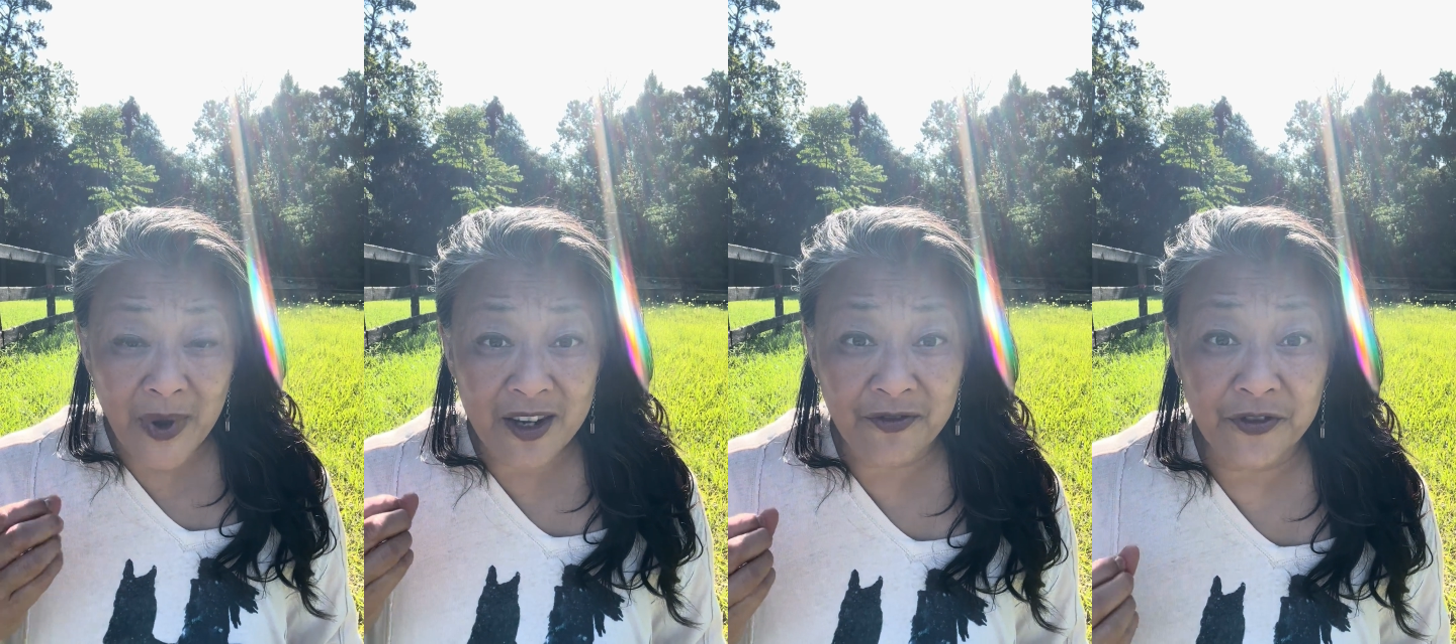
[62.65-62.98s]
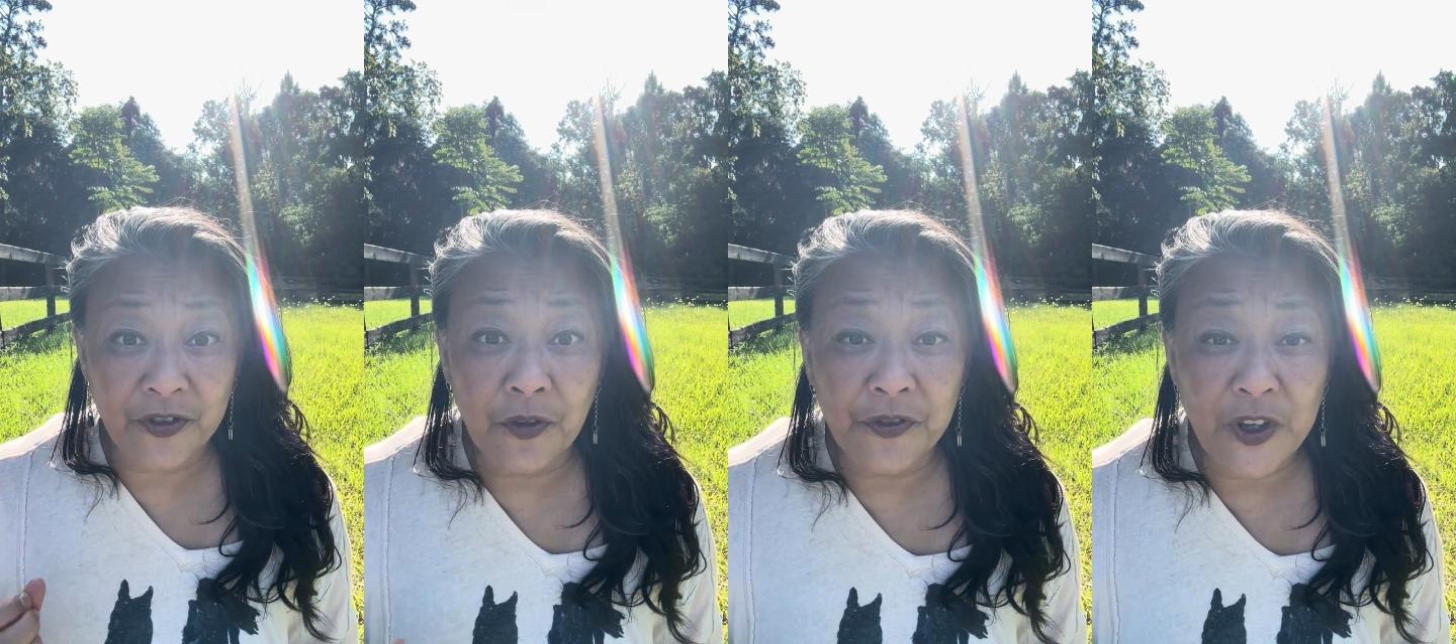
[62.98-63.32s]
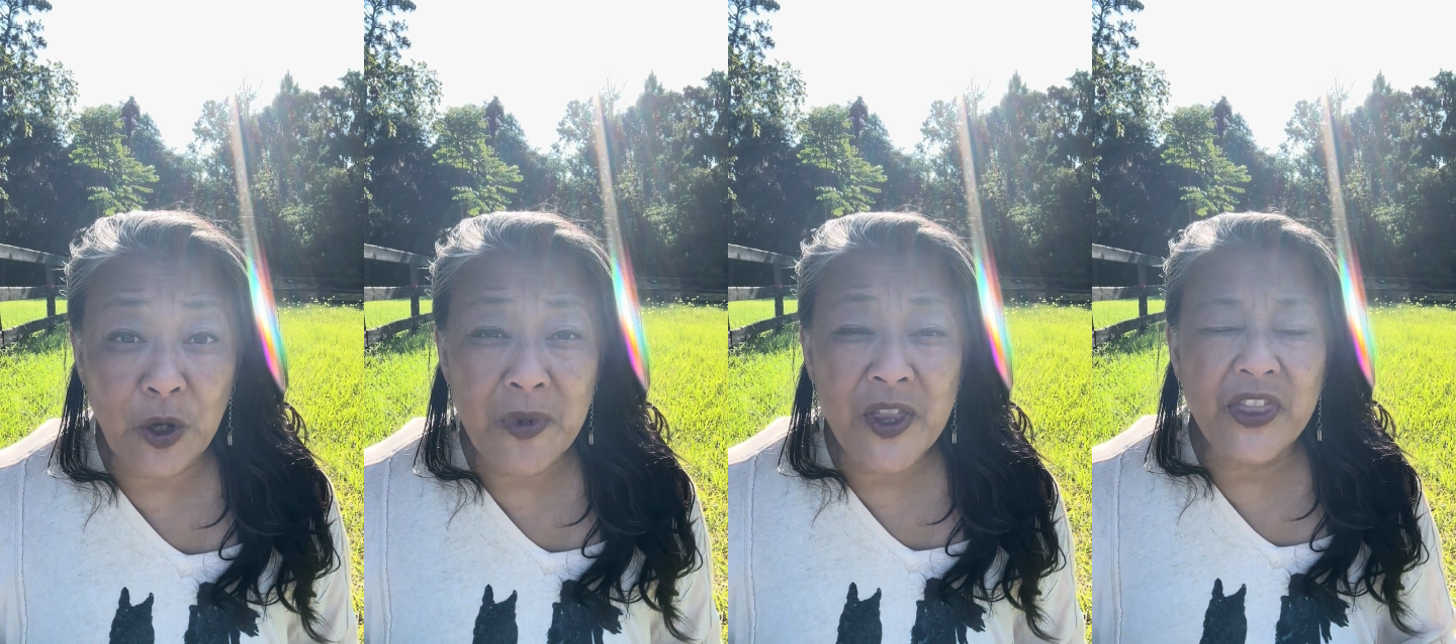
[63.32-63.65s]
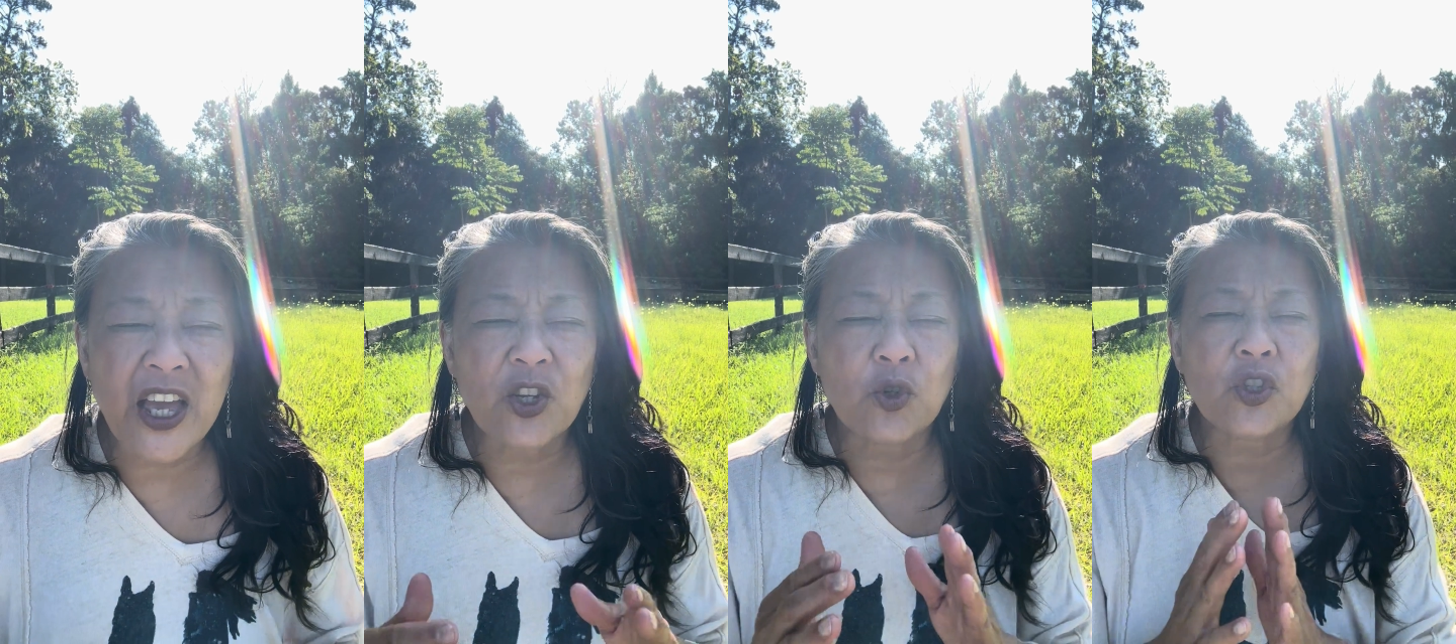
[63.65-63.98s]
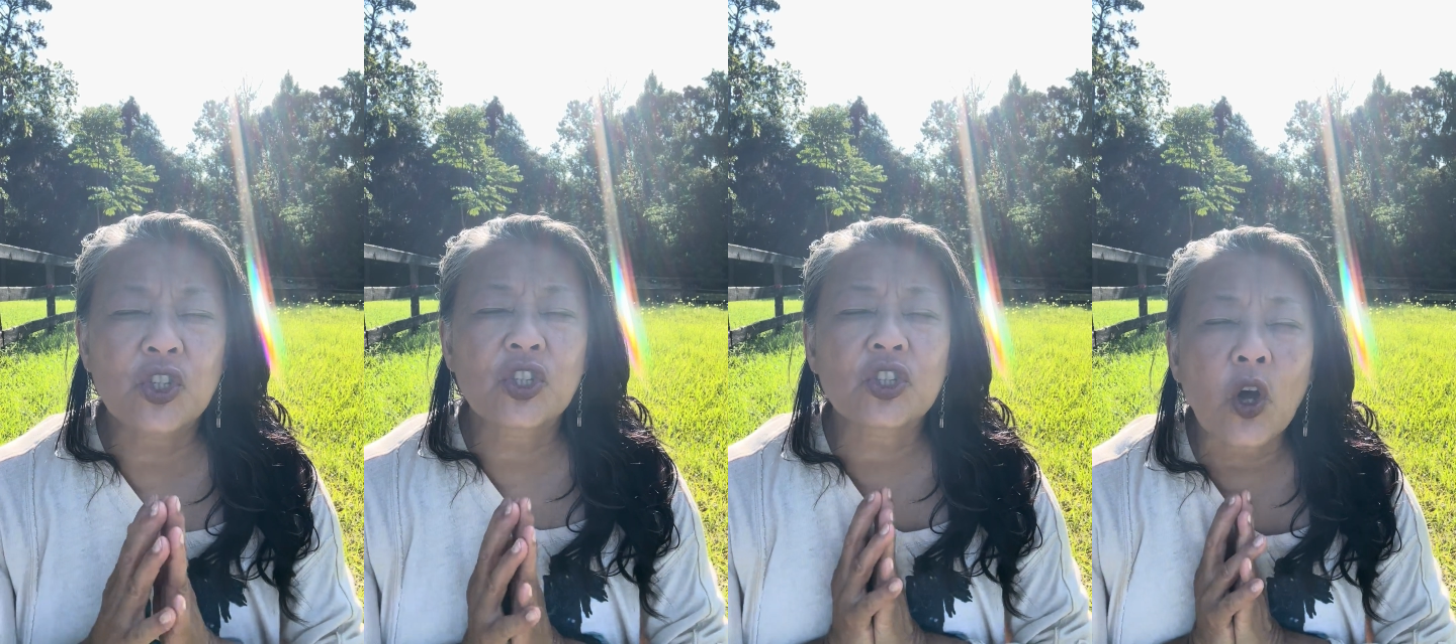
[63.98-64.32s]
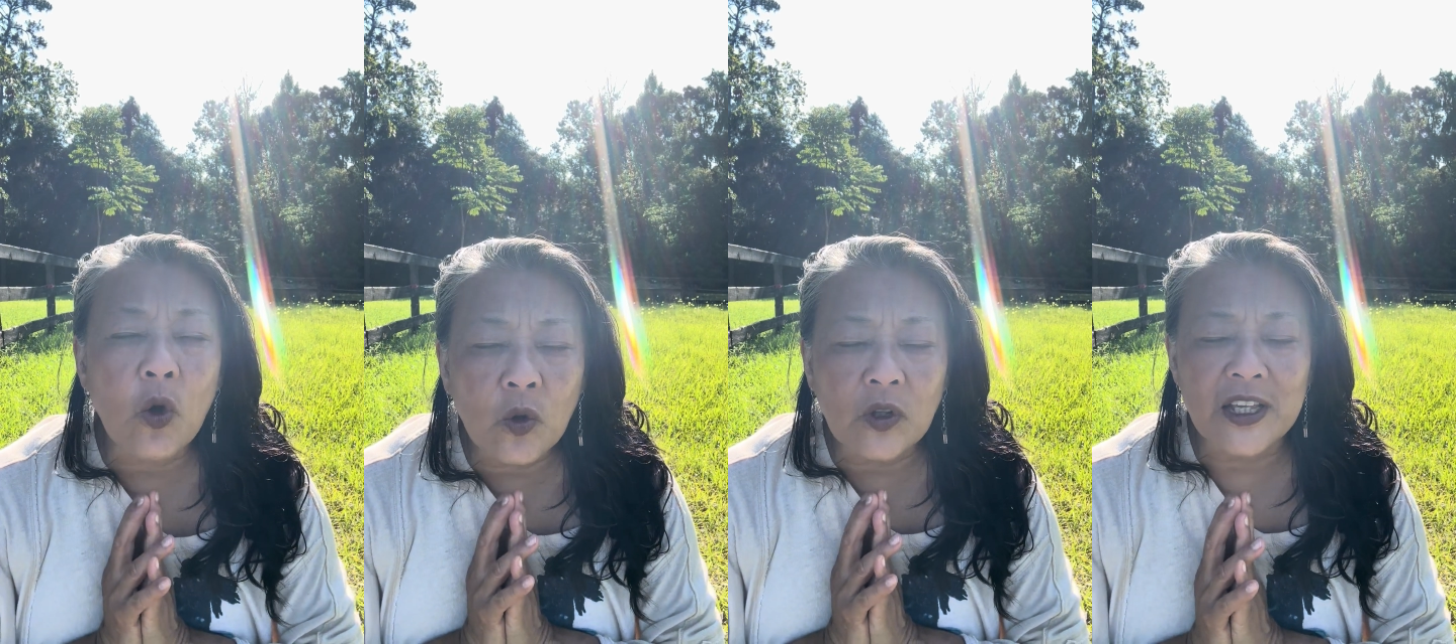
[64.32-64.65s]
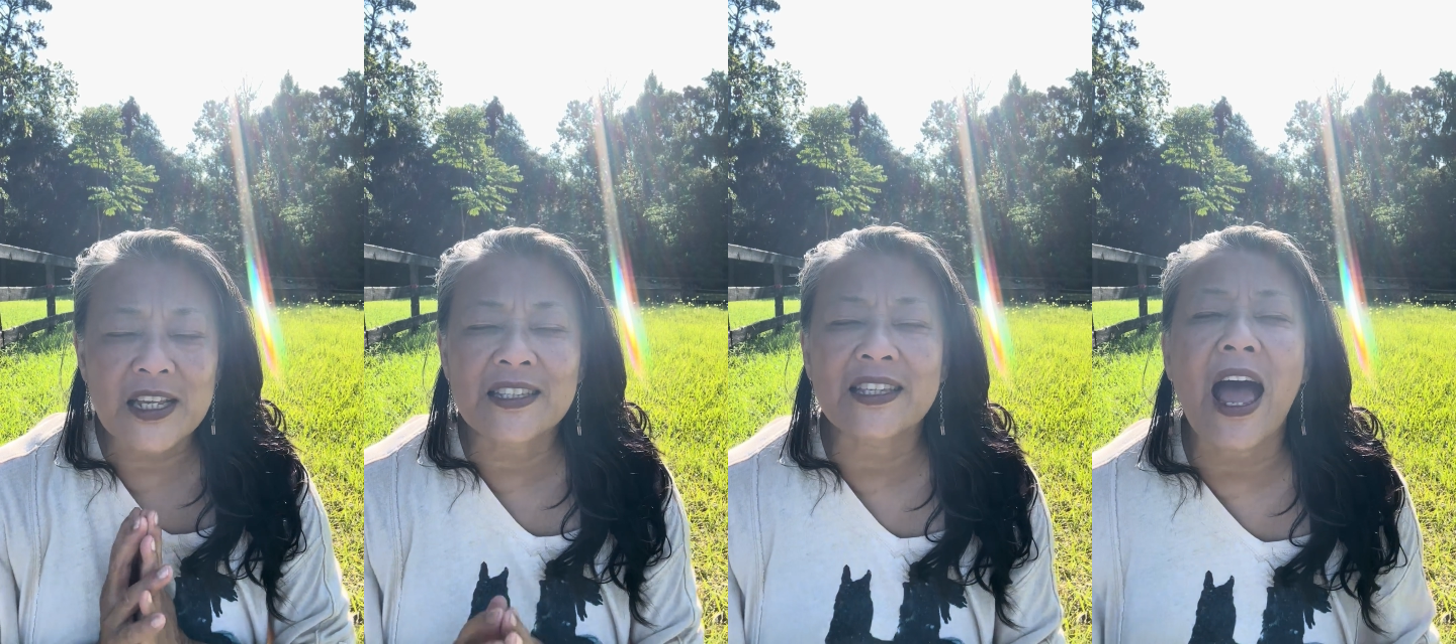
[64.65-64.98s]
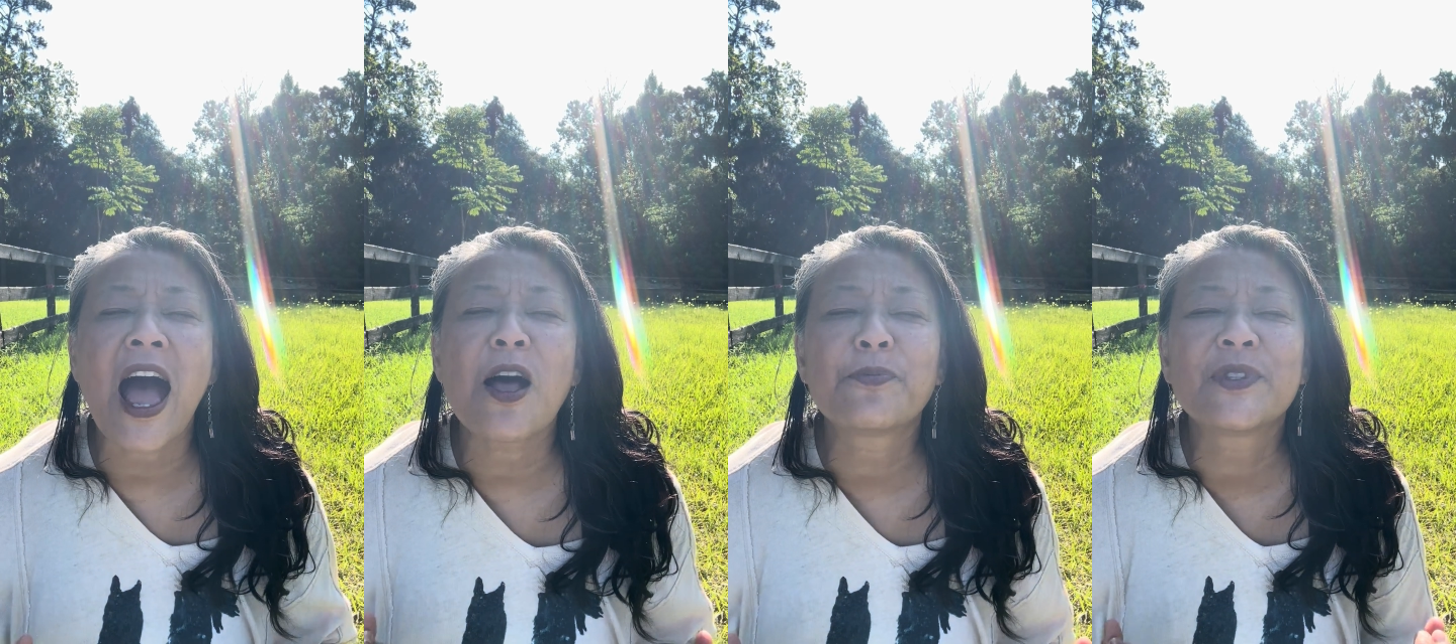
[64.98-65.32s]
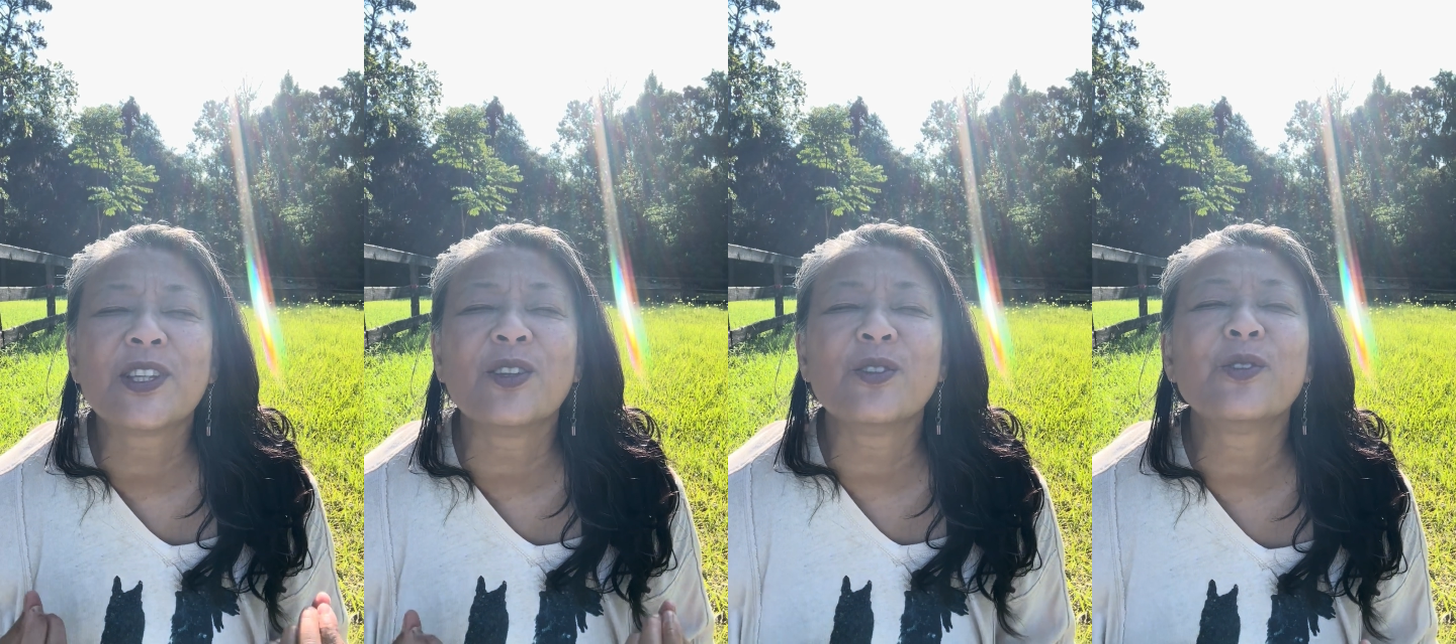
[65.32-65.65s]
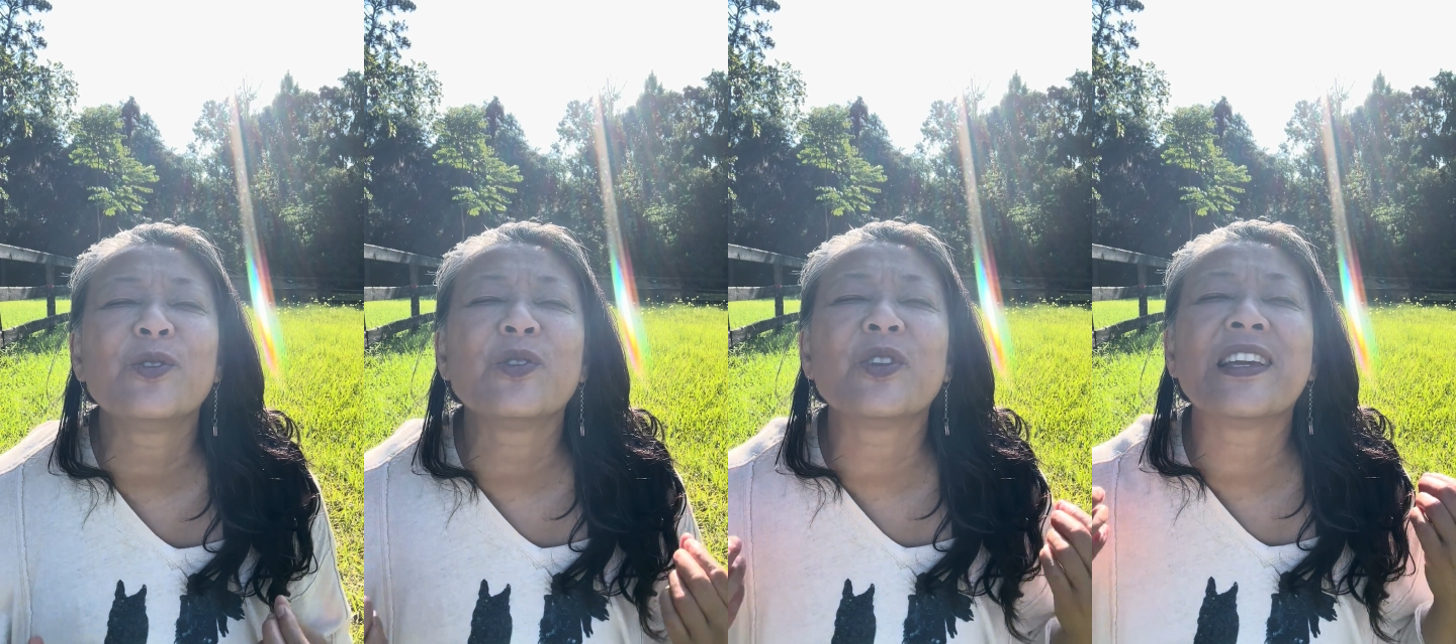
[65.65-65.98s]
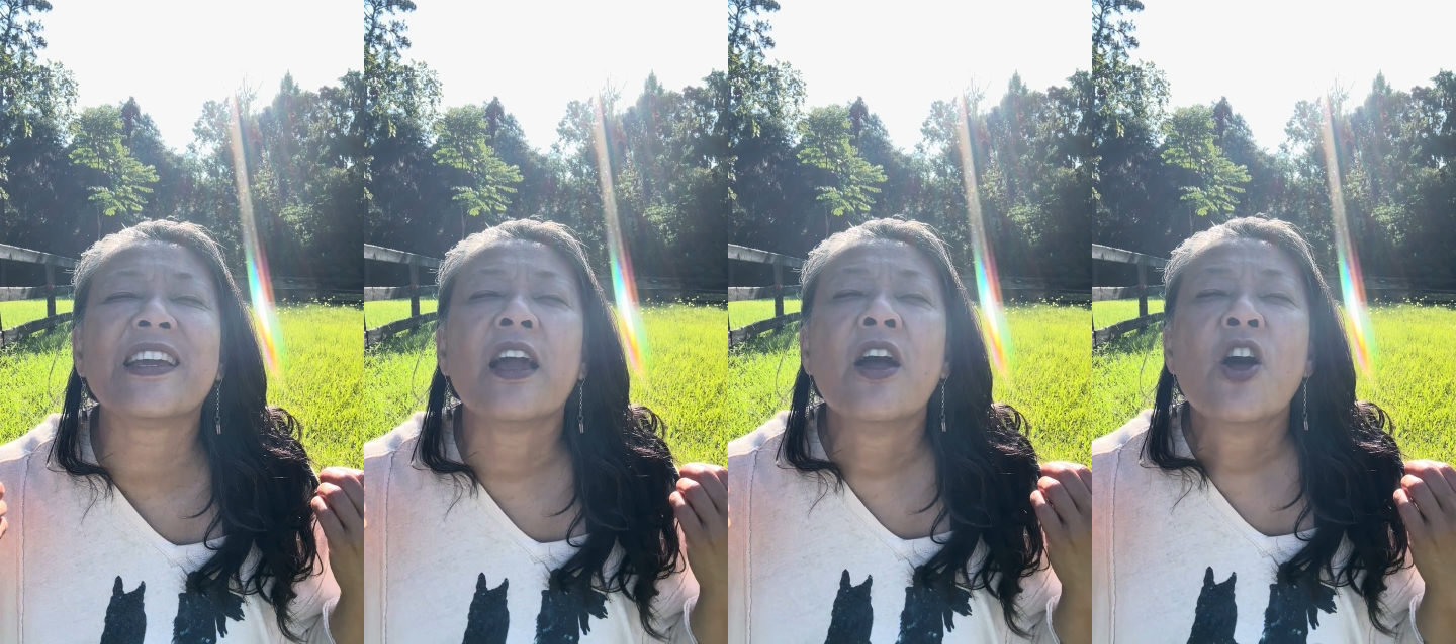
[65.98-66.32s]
and fulfillment that your soul is absolutely